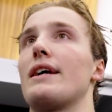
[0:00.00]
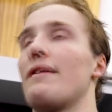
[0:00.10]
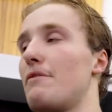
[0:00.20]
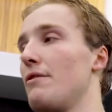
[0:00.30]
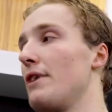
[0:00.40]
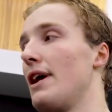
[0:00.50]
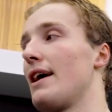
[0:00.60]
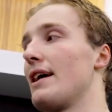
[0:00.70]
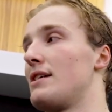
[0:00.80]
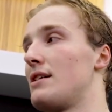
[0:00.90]
get through it,
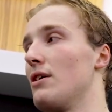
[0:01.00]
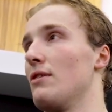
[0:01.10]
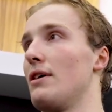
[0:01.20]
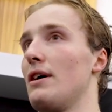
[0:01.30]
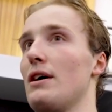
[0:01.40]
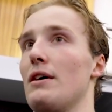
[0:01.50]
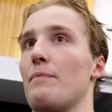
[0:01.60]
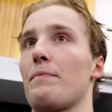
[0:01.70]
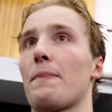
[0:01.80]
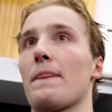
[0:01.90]
I guess. So,
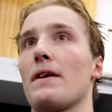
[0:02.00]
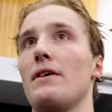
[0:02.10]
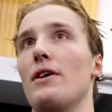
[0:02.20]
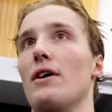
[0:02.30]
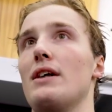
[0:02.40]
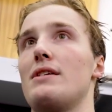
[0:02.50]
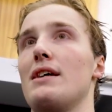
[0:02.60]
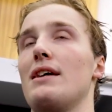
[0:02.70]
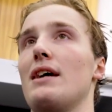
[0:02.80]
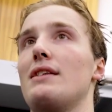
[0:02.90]
you know,
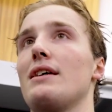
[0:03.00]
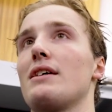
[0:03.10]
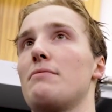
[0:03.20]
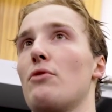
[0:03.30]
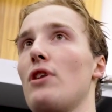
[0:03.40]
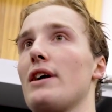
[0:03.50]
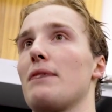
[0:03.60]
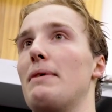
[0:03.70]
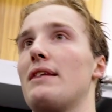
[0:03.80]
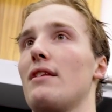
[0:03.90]
I think it's more like a
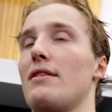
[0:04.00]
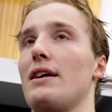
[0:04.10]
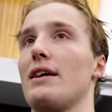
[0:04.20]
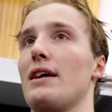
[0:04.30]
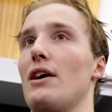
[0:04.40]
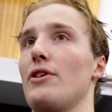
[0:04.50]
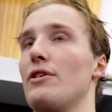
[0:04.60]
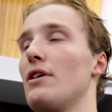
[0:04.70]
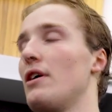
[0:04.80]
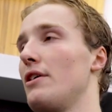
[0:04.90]
mental thing and how
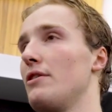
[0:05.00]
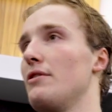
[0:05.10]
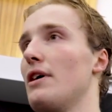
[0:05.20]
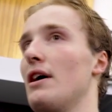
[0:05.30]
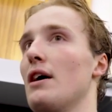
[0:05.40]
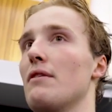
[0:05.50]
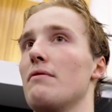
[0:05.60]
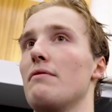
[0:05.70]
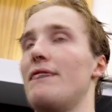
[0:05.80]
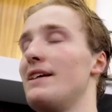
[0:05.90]
you
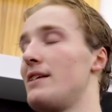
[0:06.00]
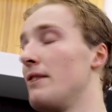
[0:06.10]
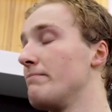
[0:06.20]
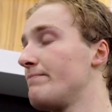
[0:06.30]
face it.